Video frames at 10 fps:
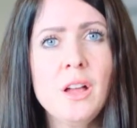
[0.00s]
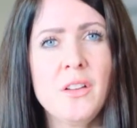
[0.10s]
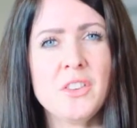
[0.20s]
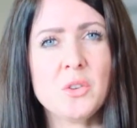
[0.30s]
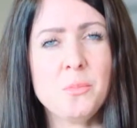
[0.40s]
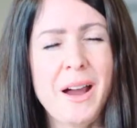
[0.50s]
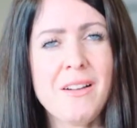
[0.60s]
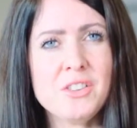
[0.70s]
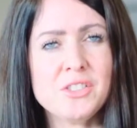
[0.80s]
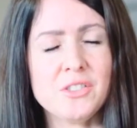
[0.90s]
And the
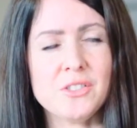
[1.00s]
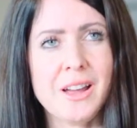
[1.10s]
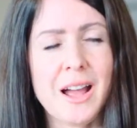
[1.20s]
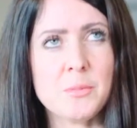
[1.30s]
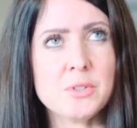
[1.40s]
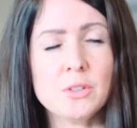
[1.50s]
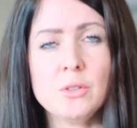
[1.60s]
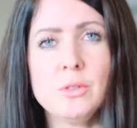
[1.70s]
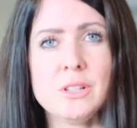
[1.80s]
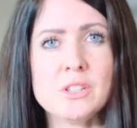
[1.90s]
comparison
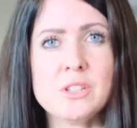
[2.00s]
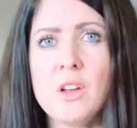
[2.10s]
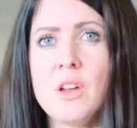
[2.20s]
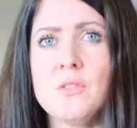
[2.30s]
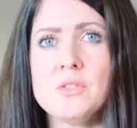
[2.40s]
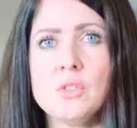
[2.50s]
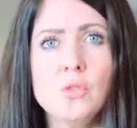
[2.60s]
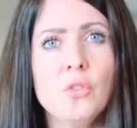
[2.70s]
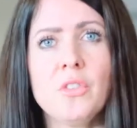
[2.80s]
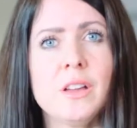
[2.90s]
absolutely serves
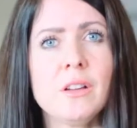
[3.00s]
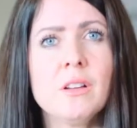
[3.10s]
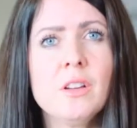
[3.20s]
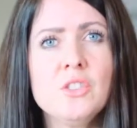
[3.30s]
nothing.